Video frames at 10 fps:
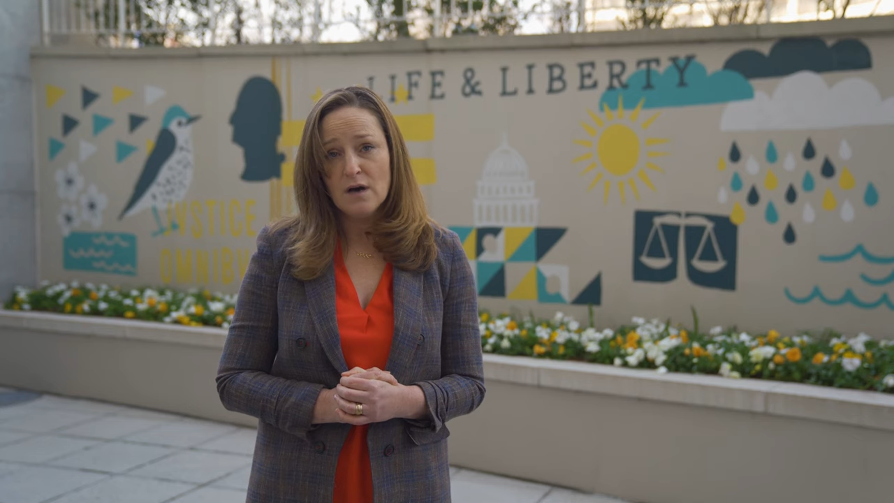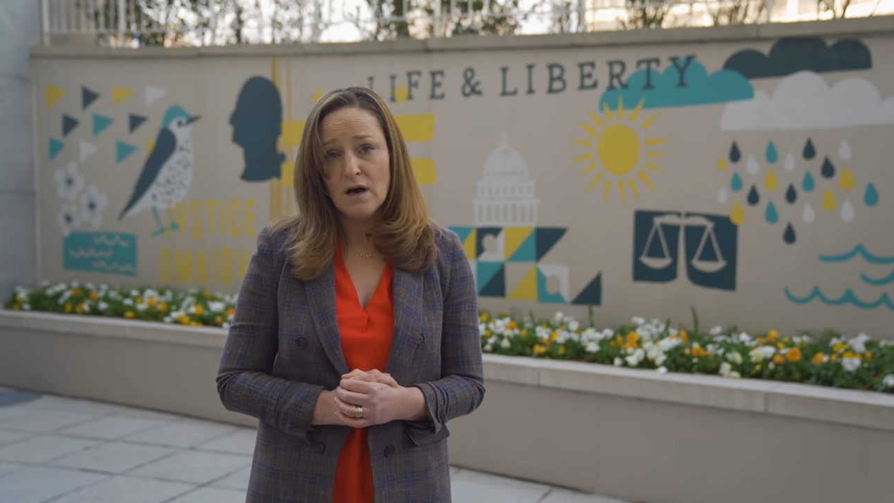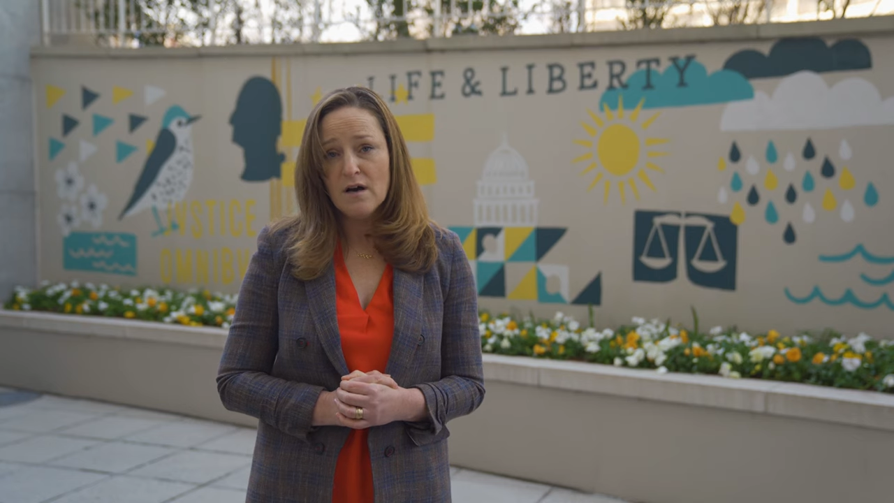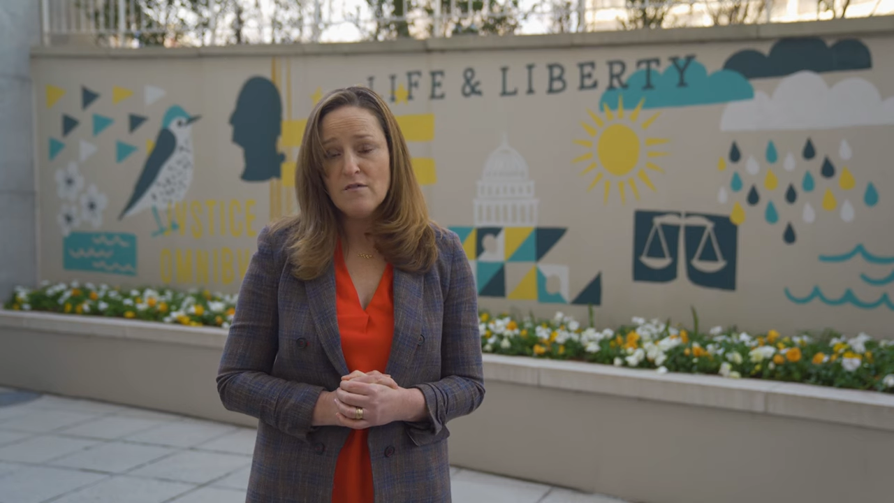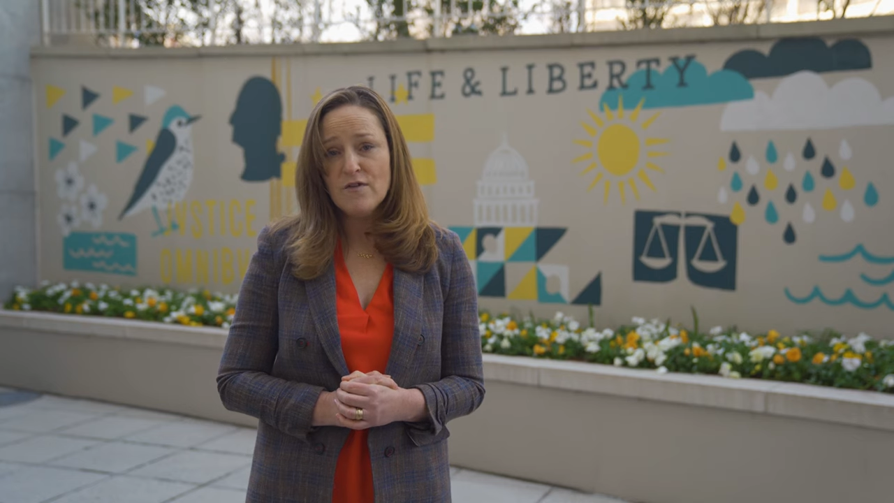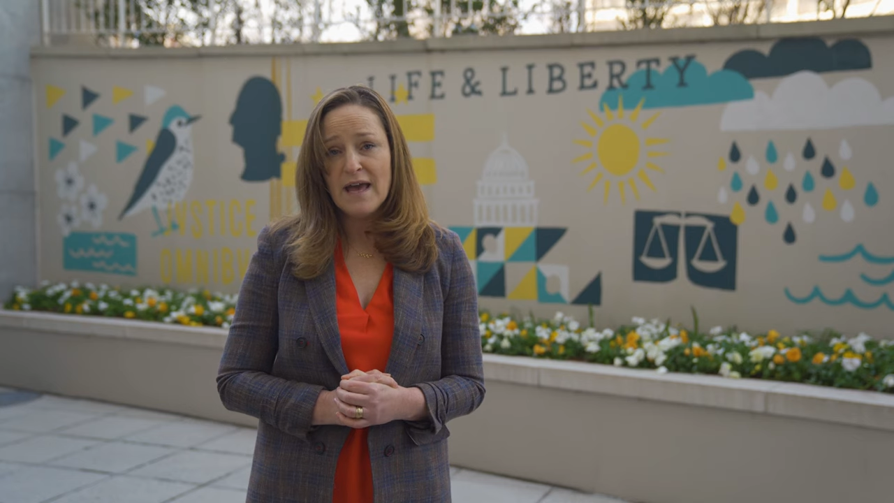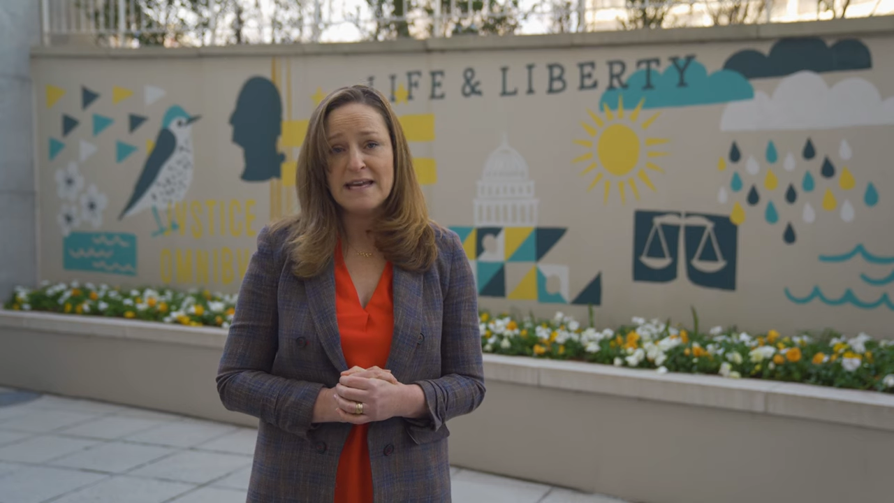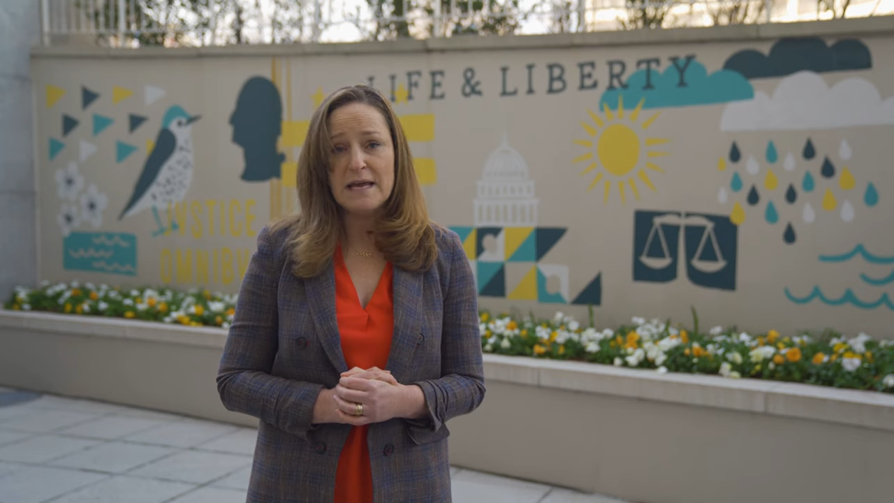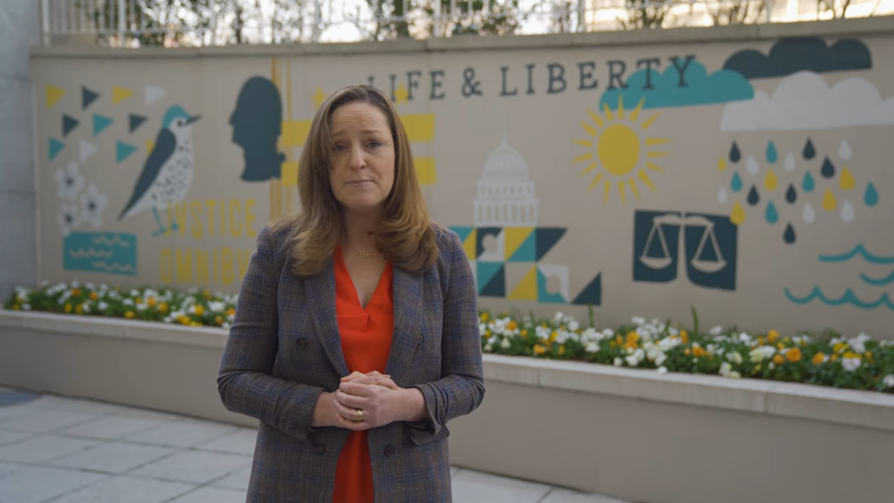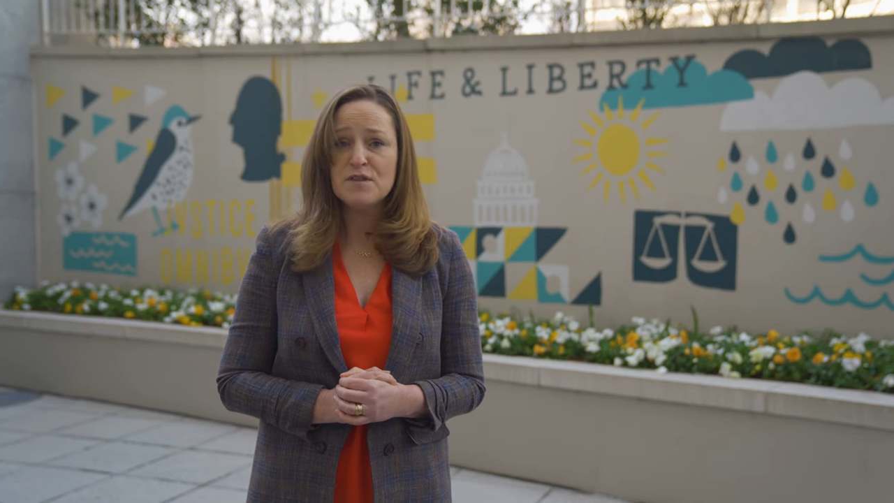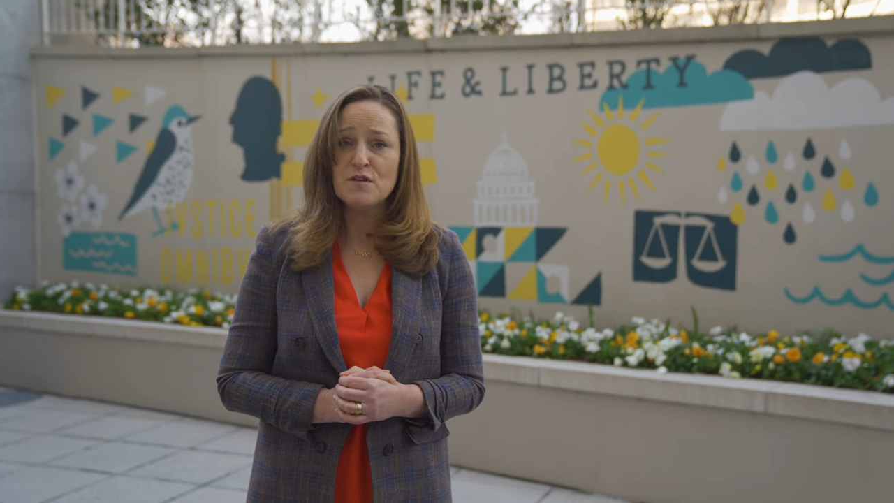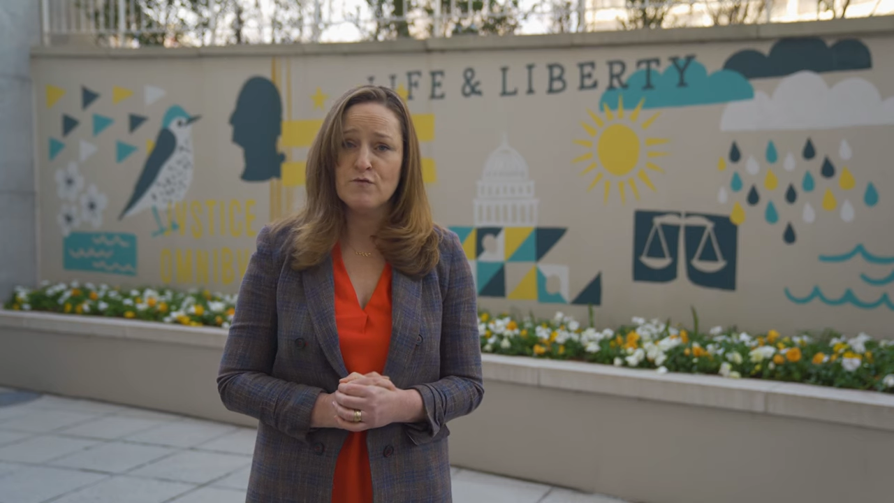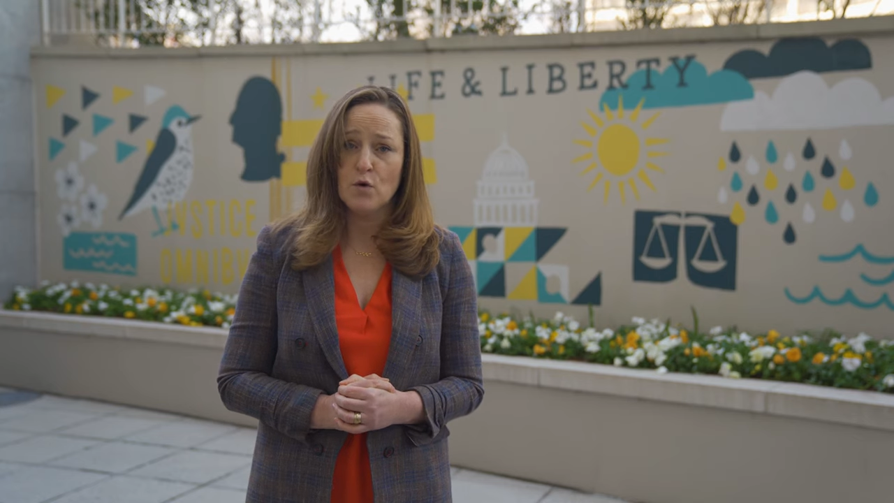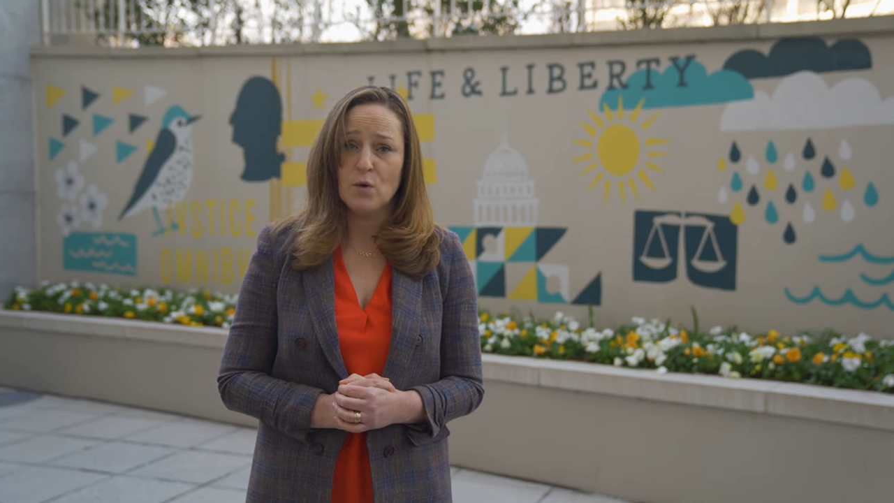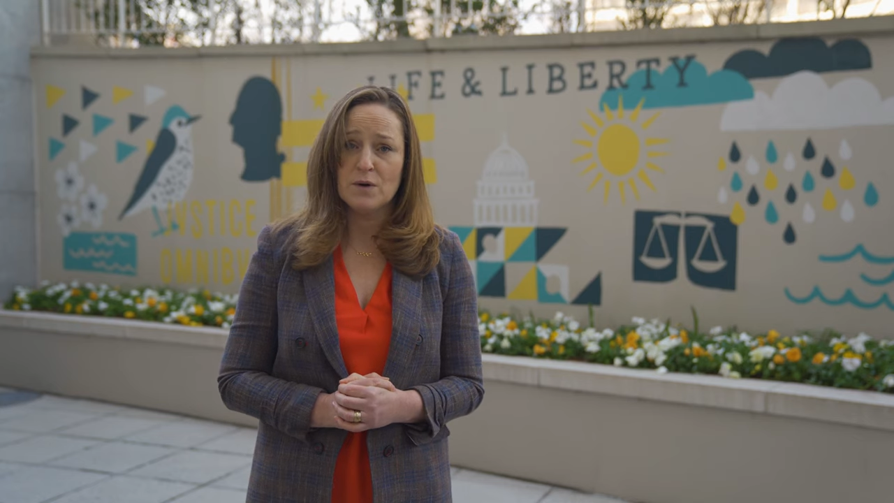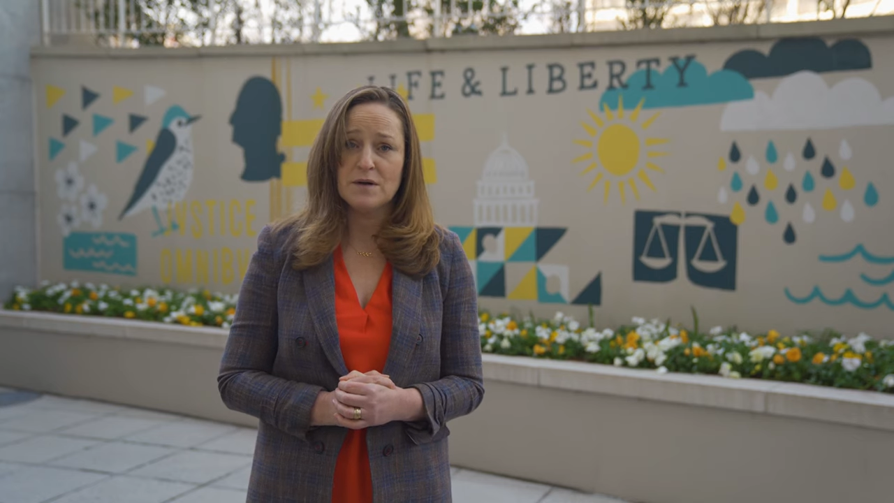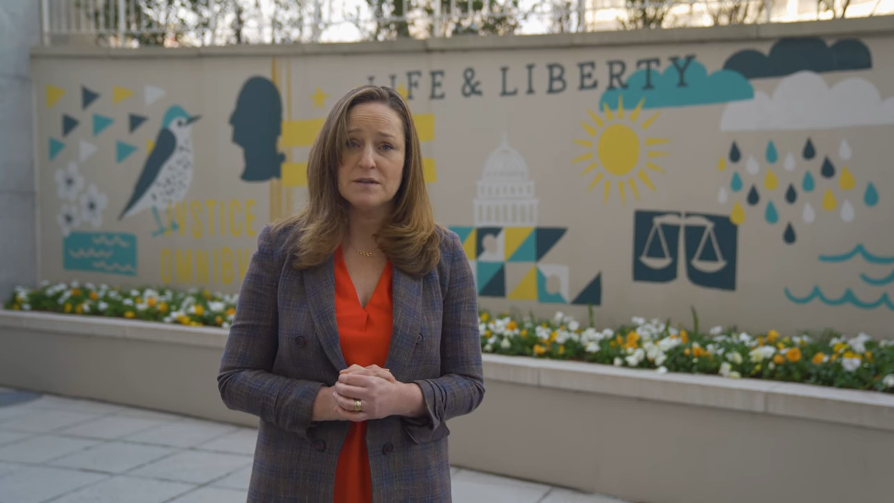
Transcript: of and empathy for